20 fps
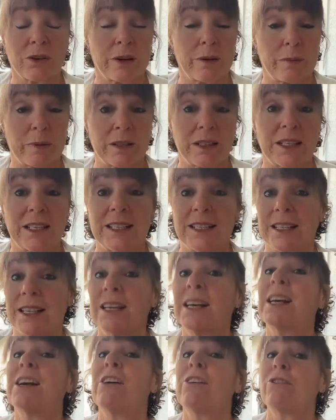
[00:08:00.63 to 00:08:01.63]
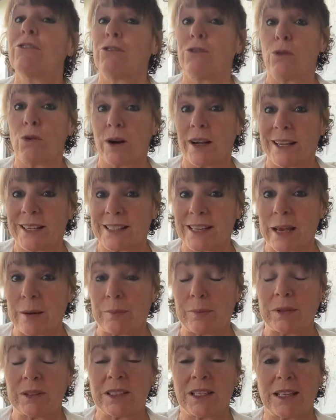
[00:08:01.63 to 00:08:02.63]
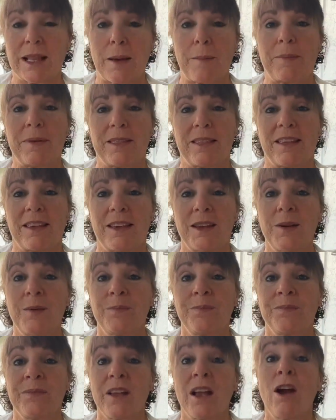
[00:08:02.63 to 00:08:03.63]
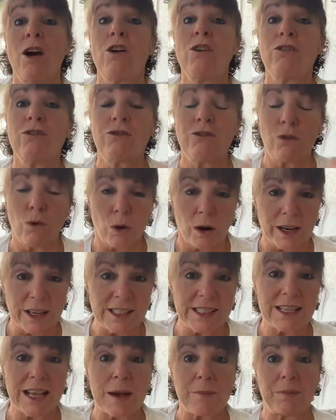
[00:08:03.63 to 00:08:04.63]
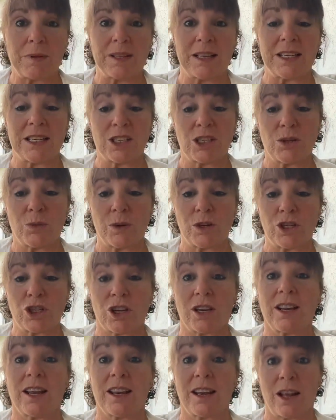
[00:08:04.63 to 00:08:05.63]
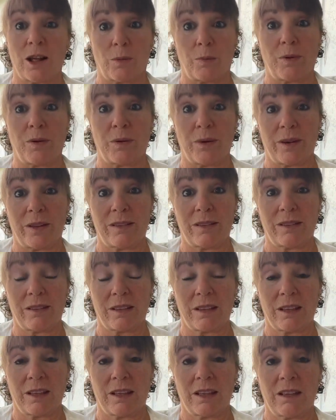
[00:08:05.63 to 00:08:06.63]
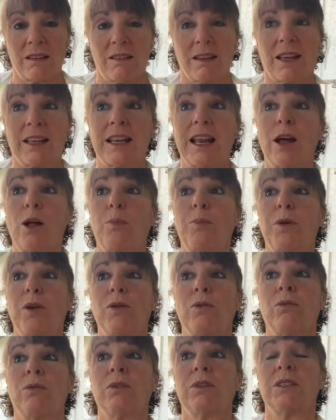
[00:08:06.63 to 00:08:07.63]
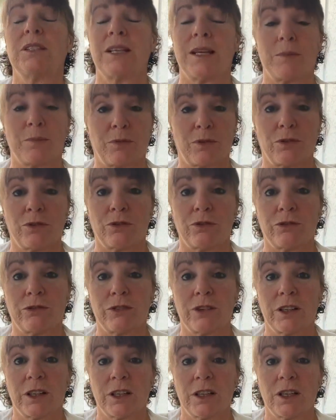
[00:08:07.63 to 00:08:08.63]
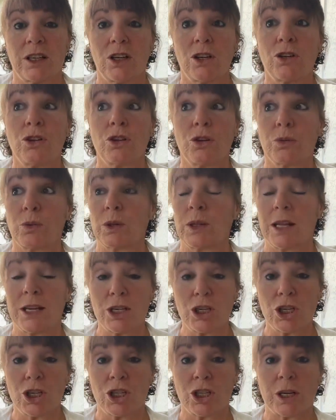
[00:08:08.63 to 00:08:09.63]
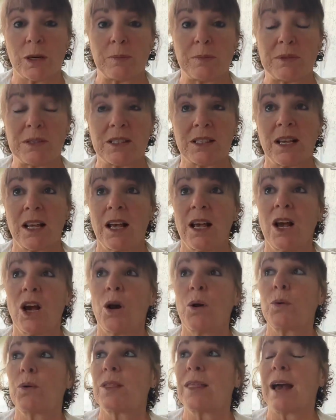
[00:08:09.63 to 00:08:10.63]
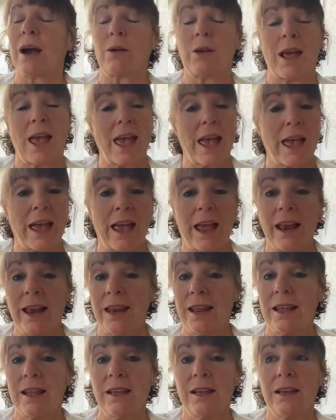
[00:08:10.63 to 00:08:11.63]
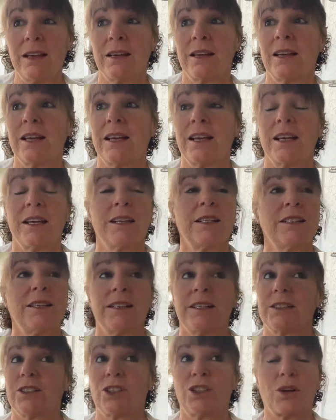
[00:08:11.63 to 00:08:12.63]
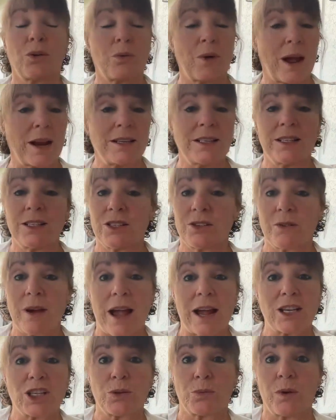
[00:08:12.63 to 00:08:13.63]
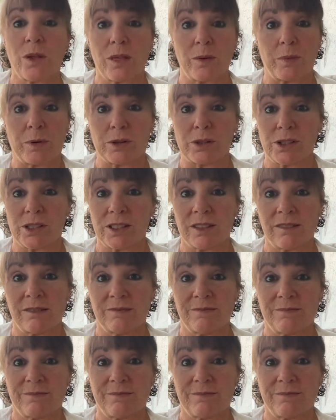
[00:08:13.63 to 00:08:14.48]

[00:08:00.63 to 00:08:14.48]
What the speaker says: abilities, for example, telepathy, for example, intuition, can help you with. It can help you to improve your relationships without any direct interaction with a person,